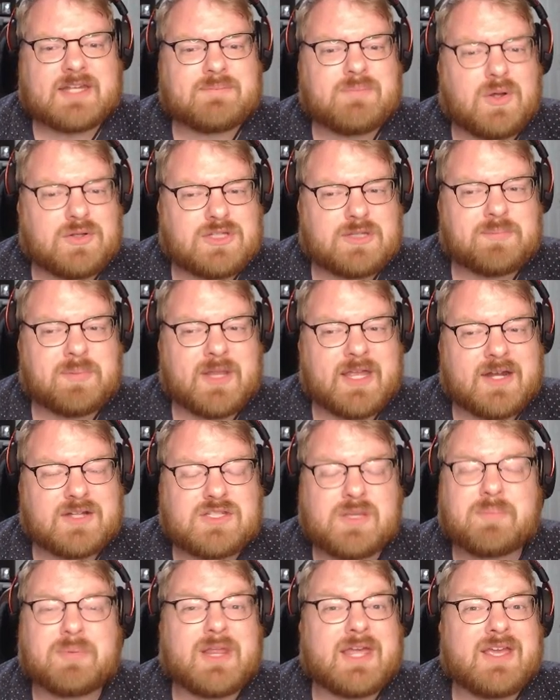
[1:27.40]
multiplayer
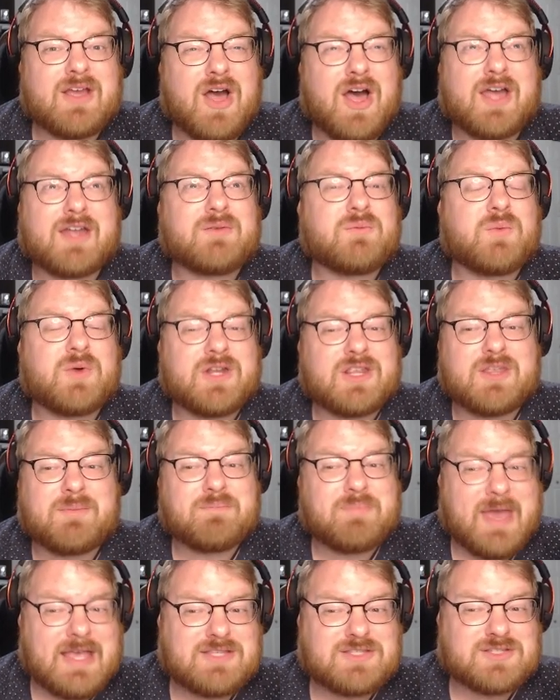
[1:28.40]
to play on one of the
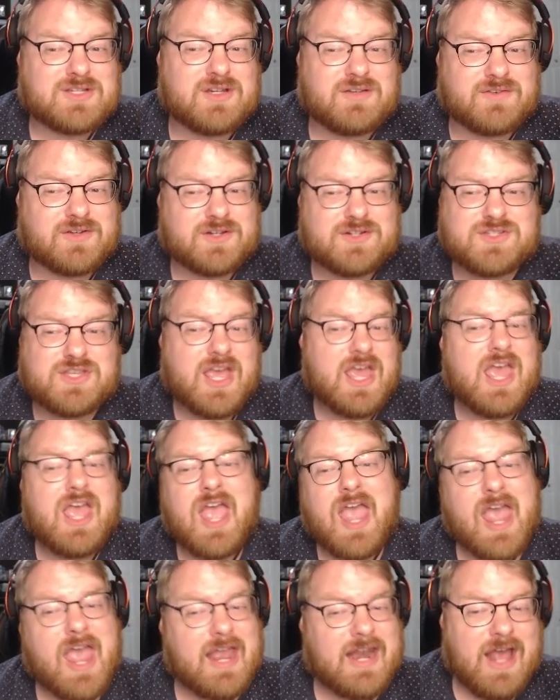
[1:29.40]
best servers
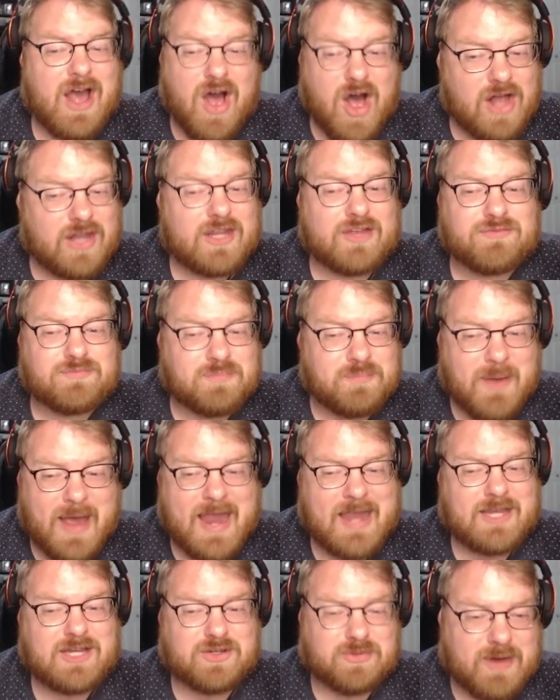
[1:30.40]
in all of
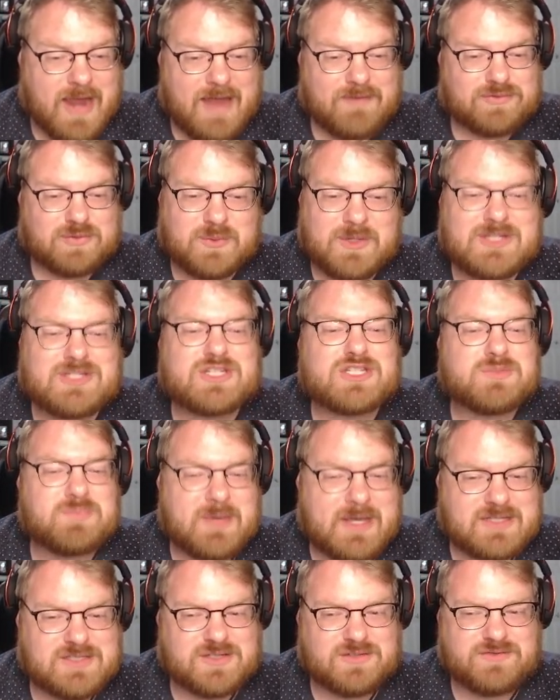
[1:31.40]
Minecraft, which is
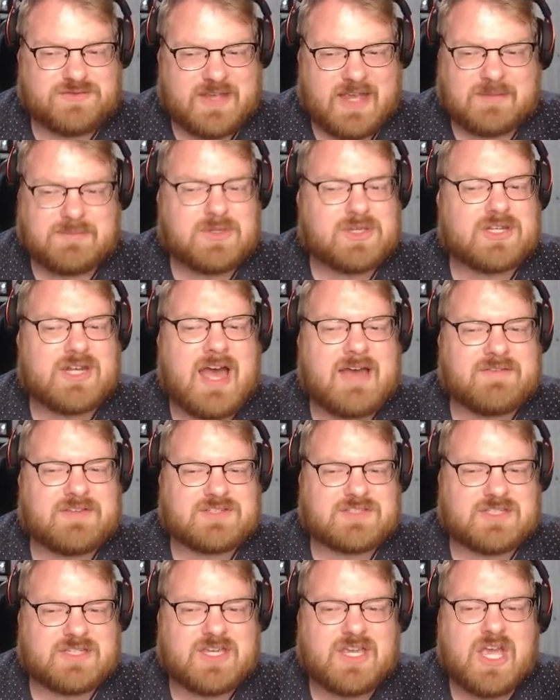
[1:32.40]
PixelFam. You can
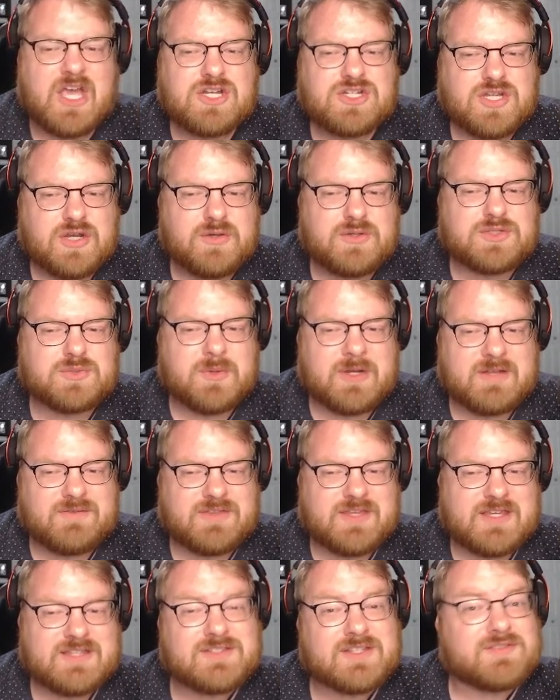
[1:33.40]
obviously choose one of
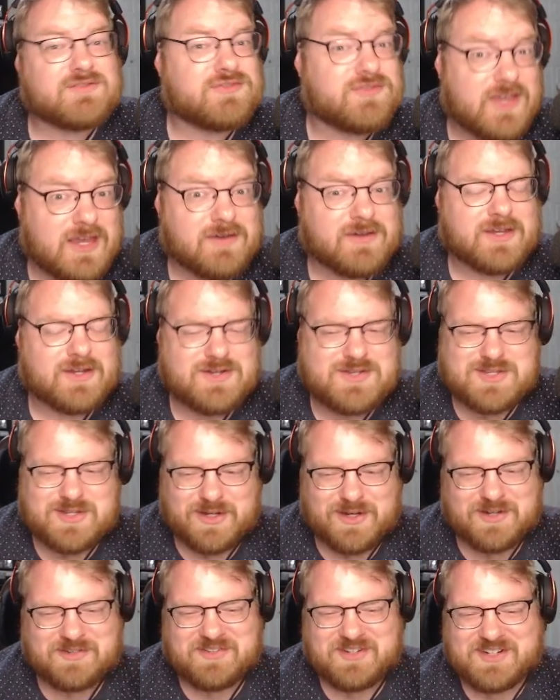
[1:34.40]
these inferior
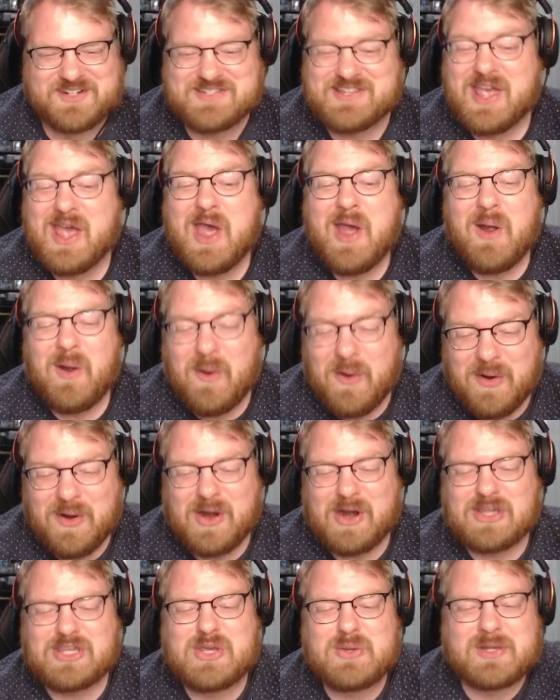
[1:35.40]
servers,
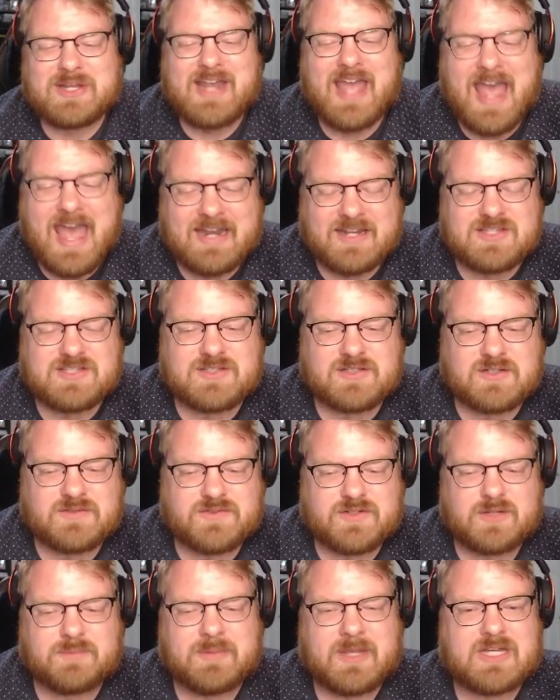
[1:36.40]
or you can add a
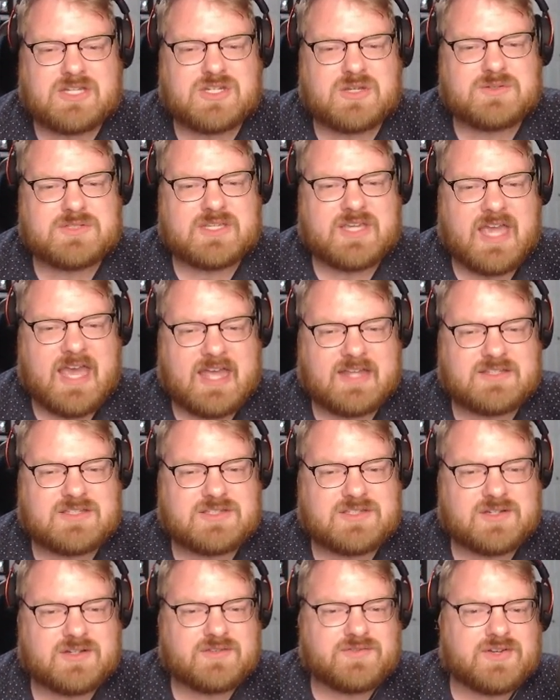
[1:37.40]
server by choosing add
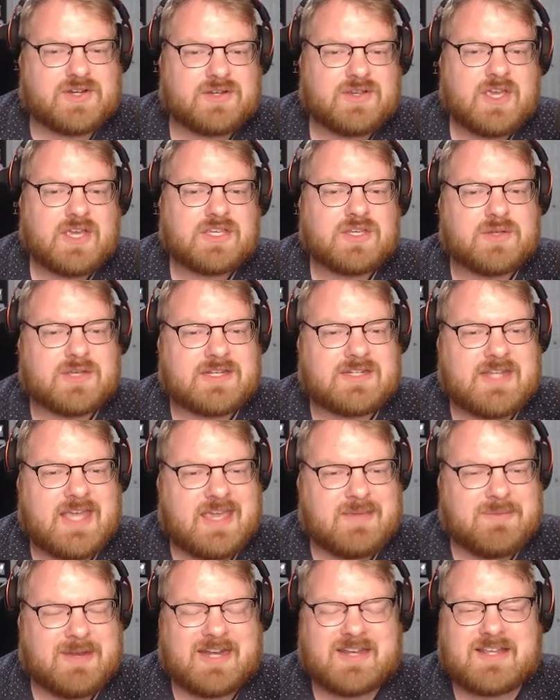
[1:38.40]
server. You can
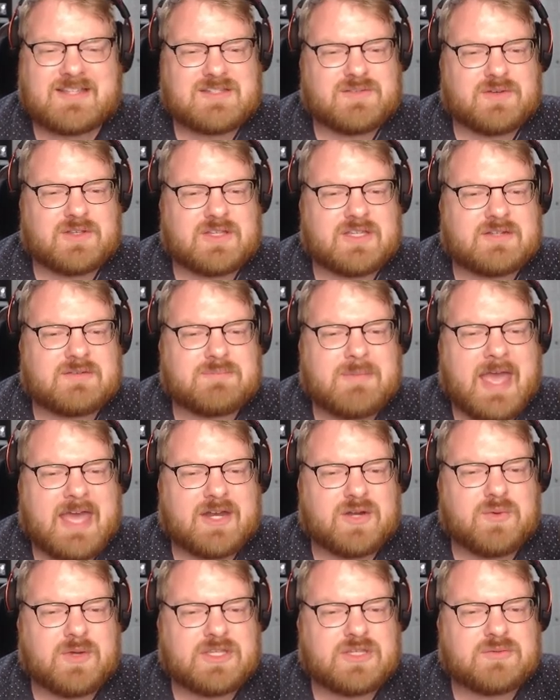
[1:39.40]
name it. It doesn't really
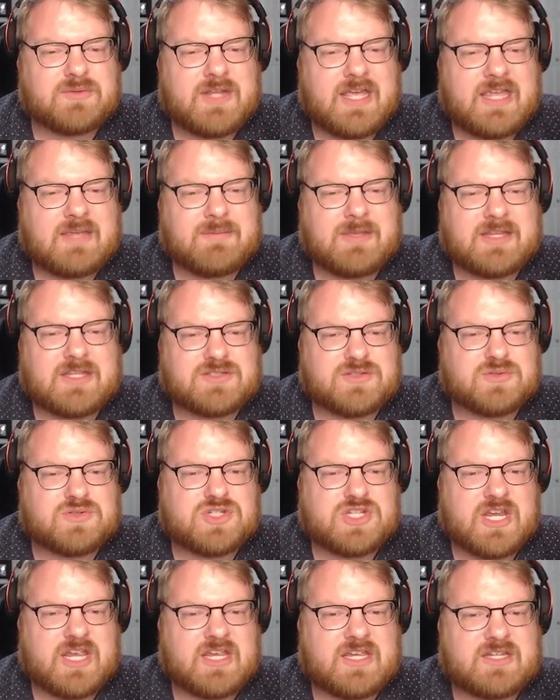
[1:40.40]
matter what you name it. This will
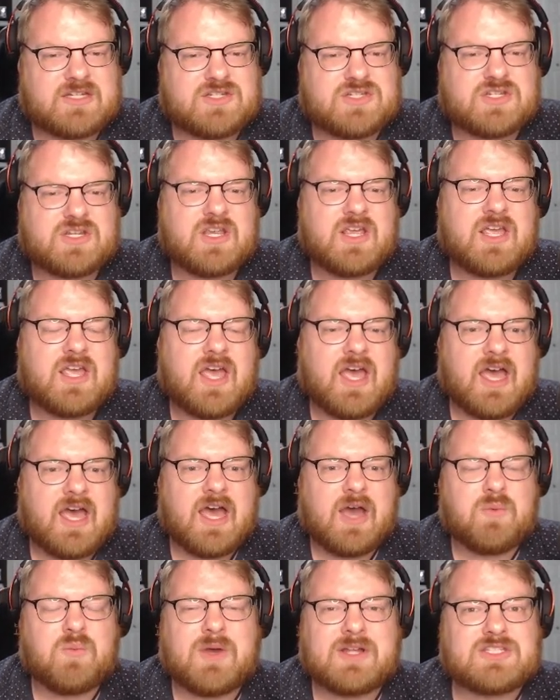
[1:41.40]
change
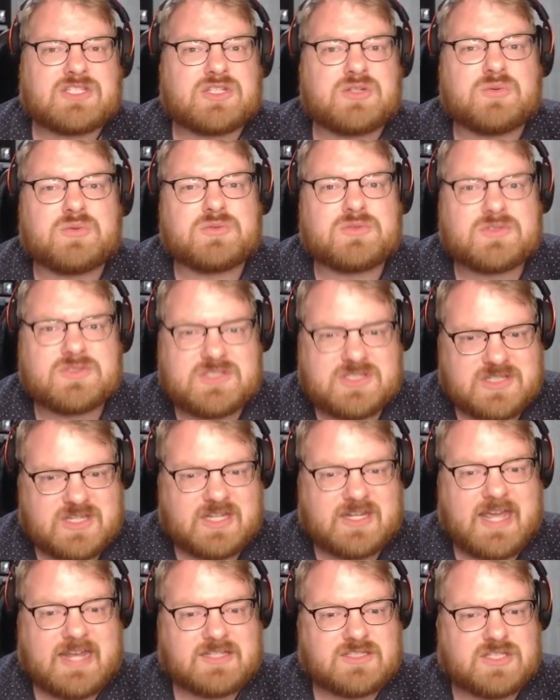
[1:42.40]
uh, once you
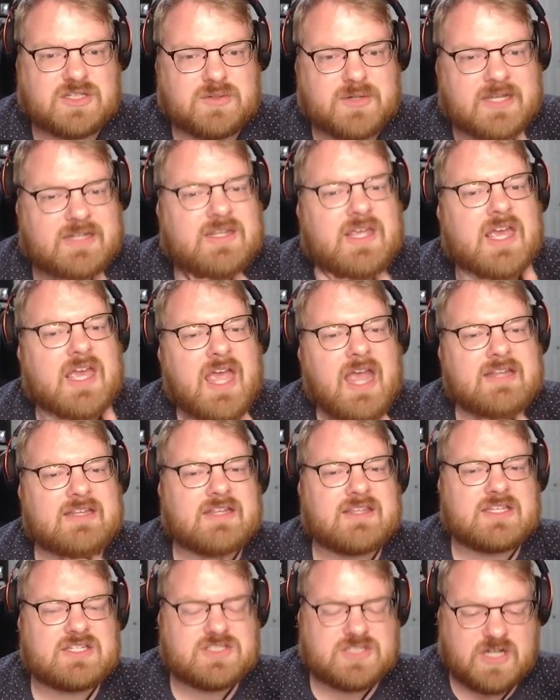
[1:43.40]
connect to it. And
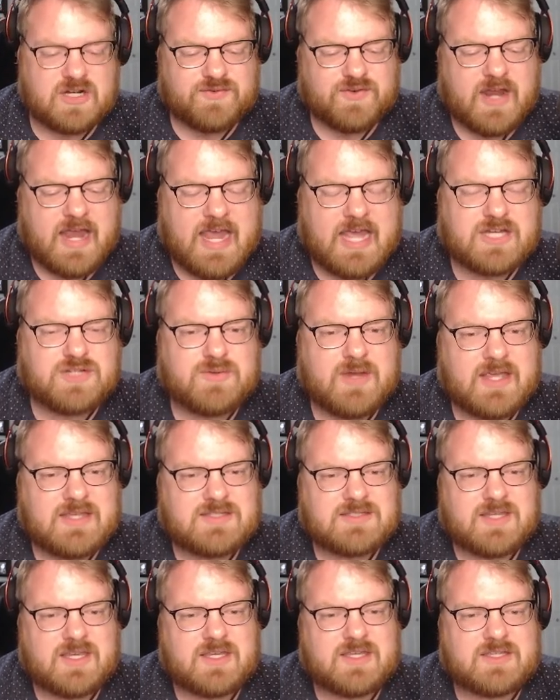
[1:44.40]
then the server
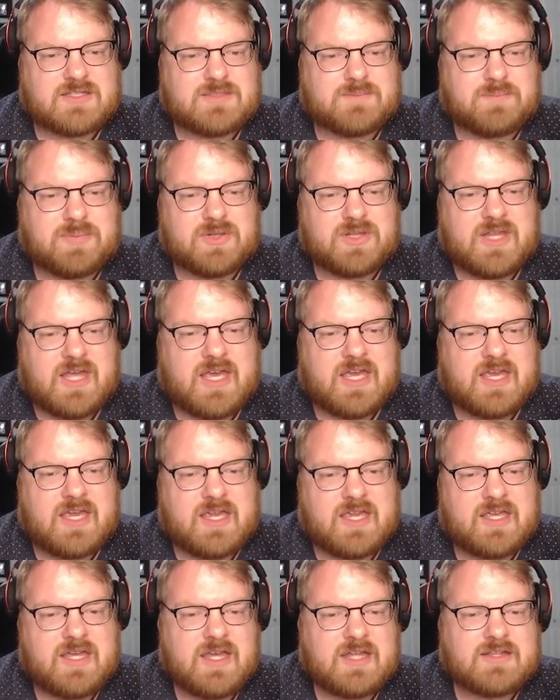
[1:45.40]
address is
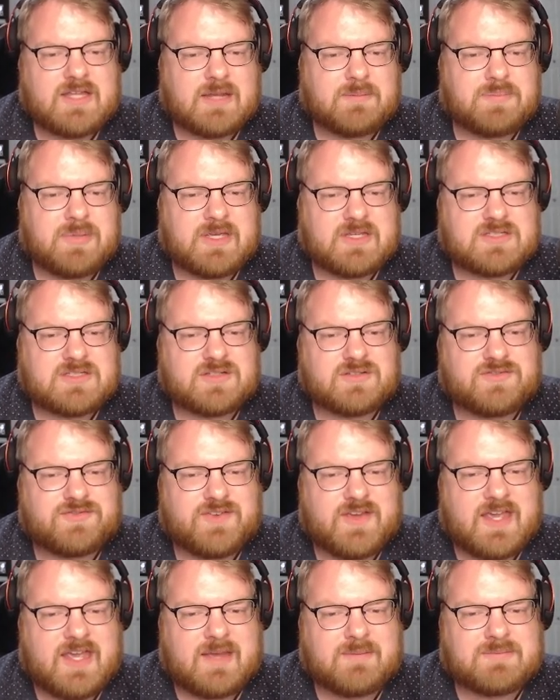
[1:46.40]
play dot
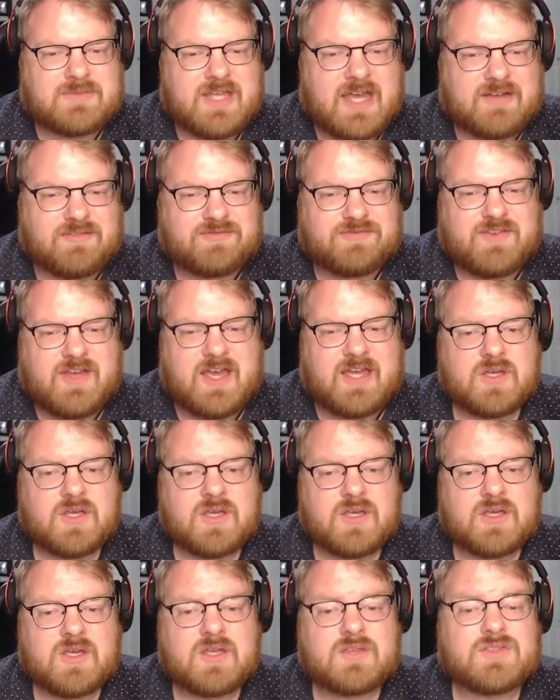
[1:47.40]
pixelfam dot
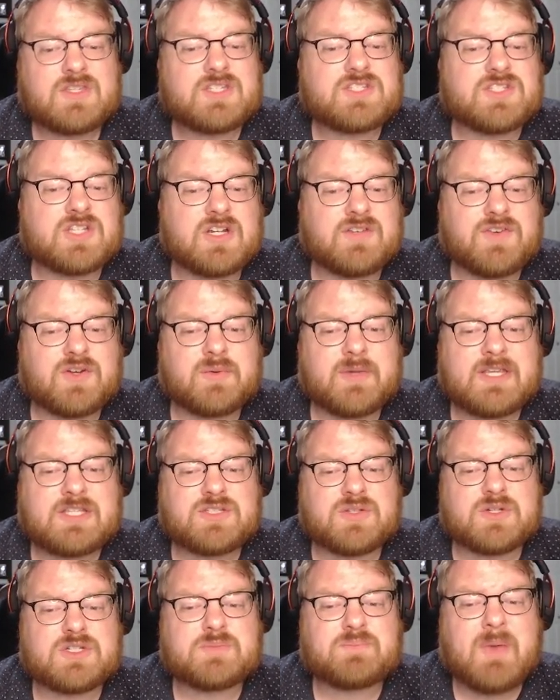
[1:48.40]
fun. The server
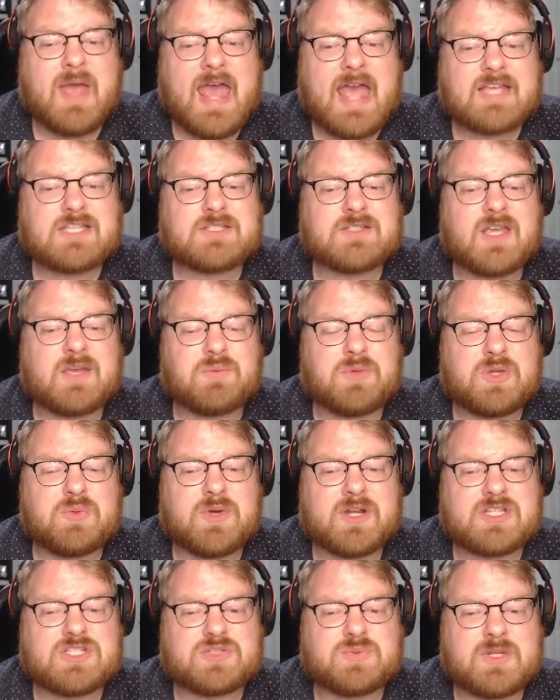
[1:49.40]
resource packs, we
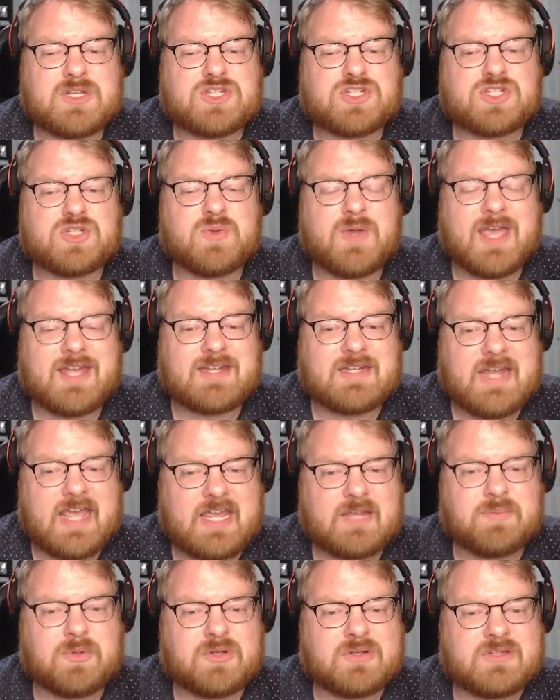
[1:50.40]
want to switch to
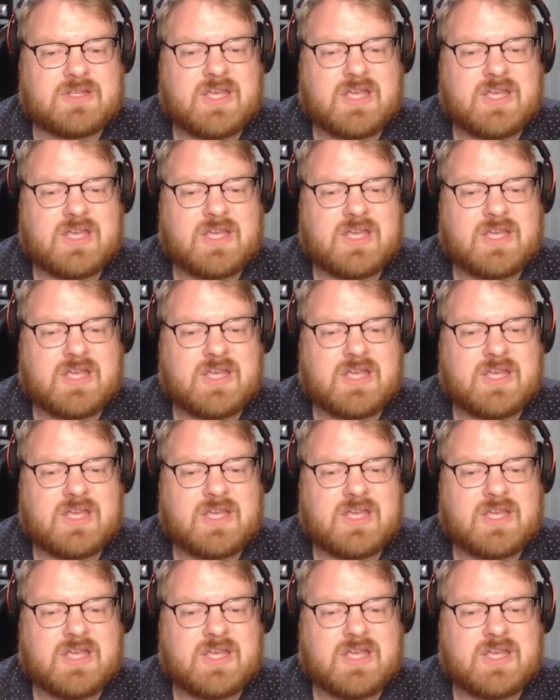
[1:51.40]
enabled.